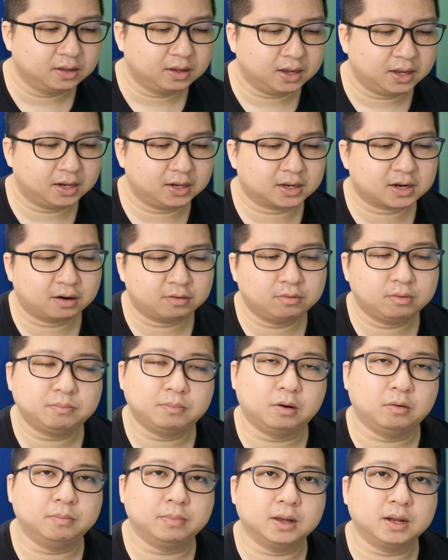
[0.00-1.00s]
At the current
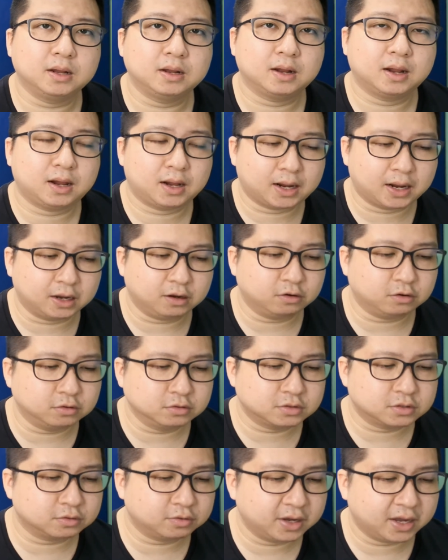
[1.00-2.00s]
moment, I
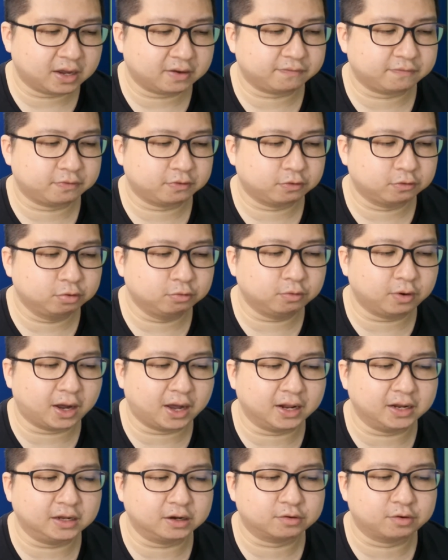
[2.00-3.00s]
also have 2
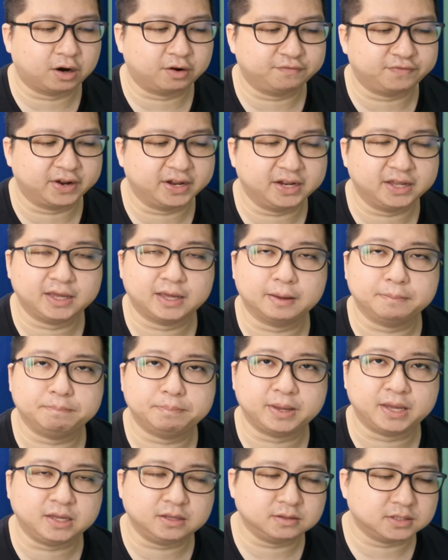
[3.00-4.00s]
other crowdfunding
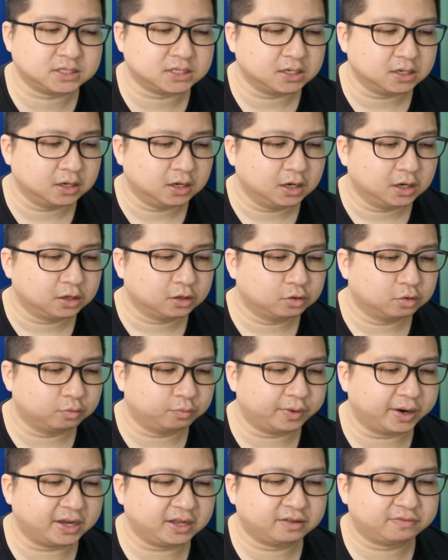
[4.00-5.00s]
campaigns to
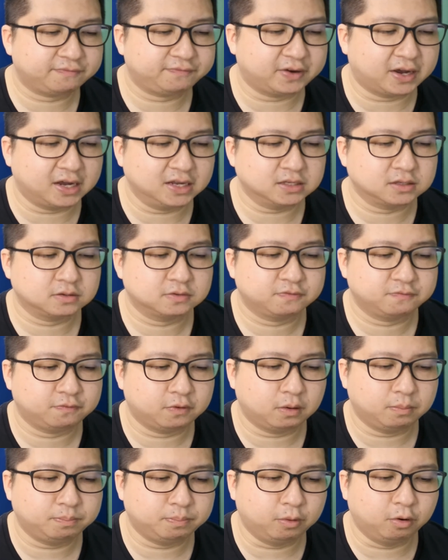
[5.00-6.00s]
raise funds
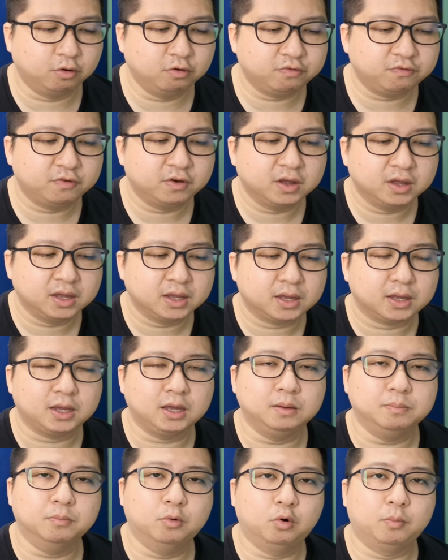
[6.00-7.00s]
for both
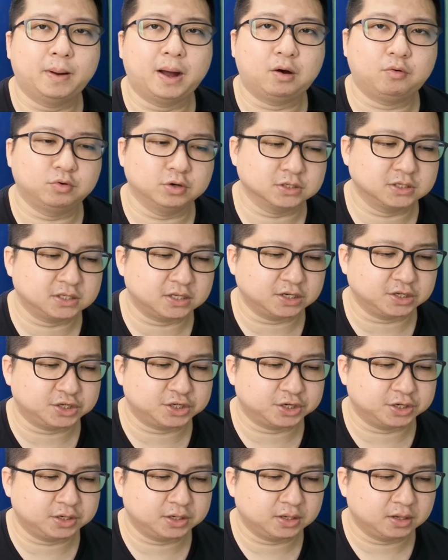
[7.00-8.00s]
a mobile
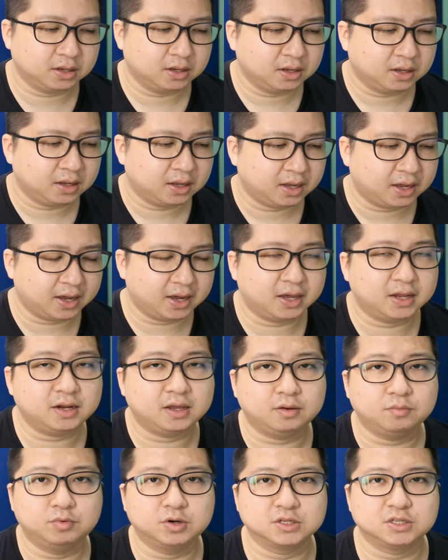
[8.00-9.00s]
workstation and
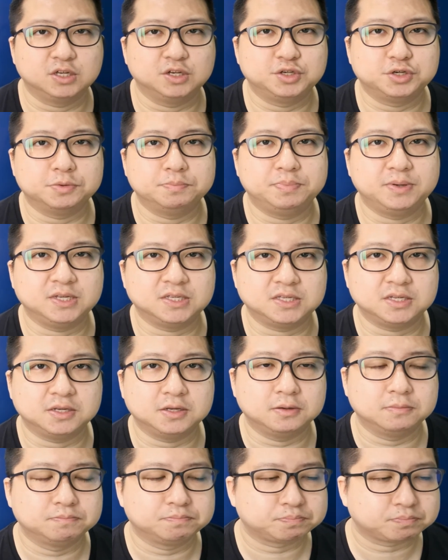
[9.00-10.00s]
a workstation PC.
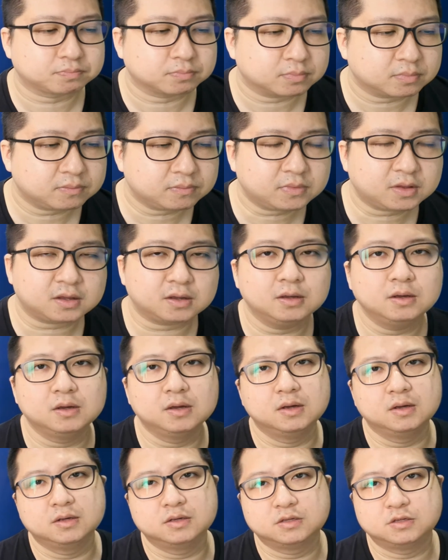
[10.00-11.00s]

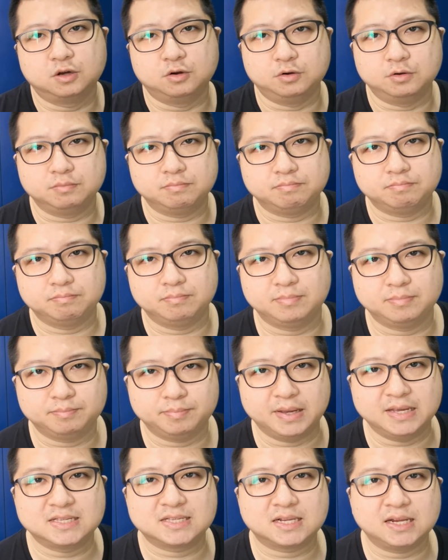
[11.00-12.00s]
So
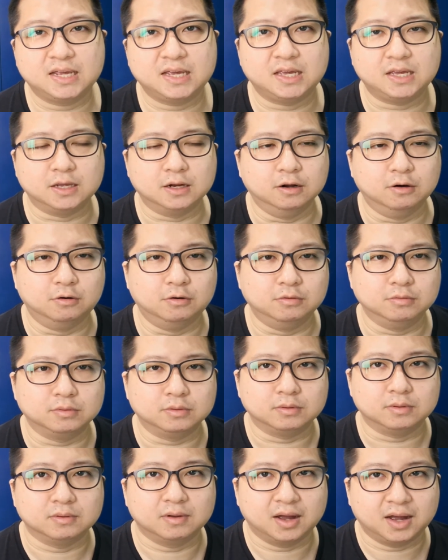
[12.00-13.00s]
basically,
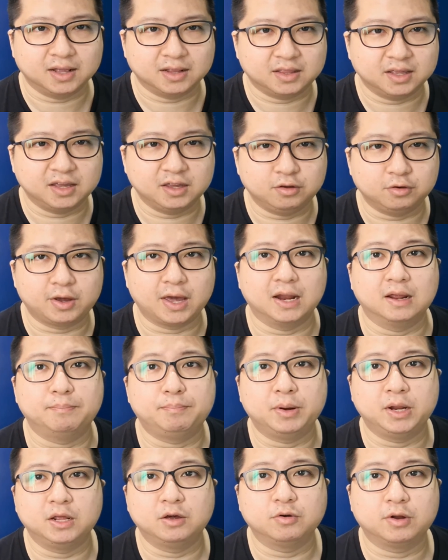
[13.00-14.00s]
I think you get a
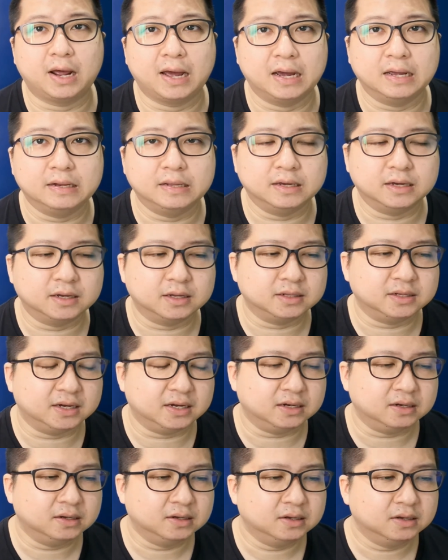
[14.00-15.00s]
pretty good idea that